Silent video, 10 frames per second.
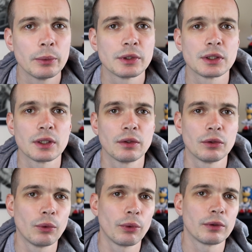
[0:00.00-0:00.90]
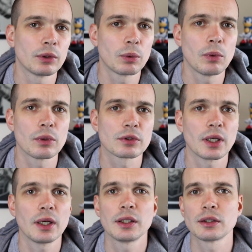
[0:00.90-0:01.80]
which is in the Northern Quarter,
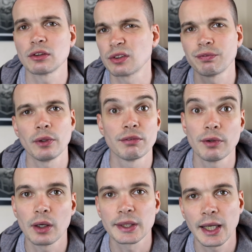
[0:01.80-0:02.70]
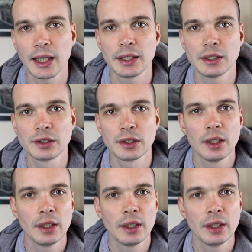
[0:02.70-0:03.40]
and it's just full of arcades,